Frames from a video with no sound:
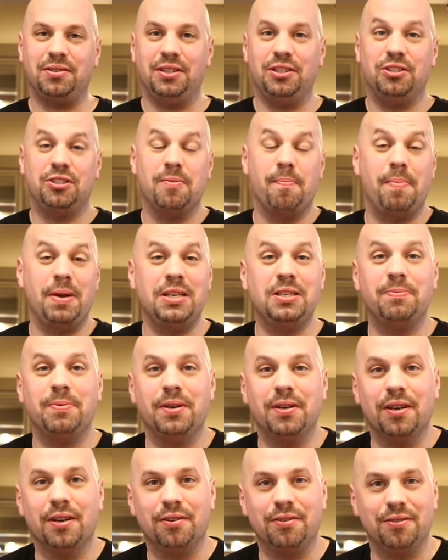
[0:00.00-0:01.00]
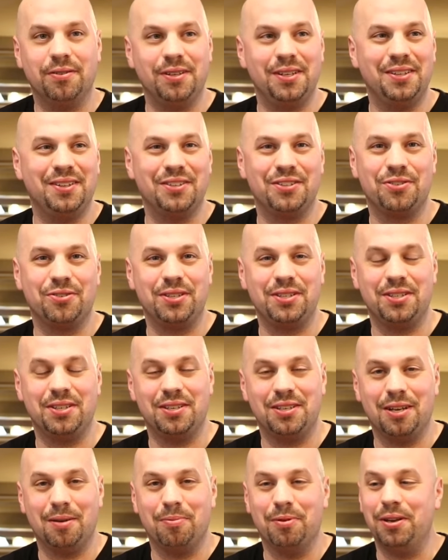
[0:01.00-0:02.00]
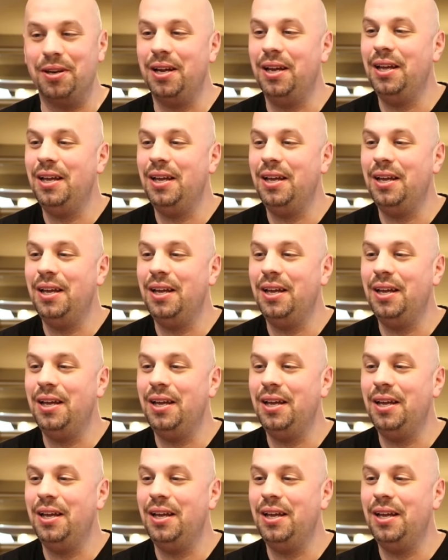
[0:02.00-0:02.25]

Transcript: just a basement underneath the streets of Dublin.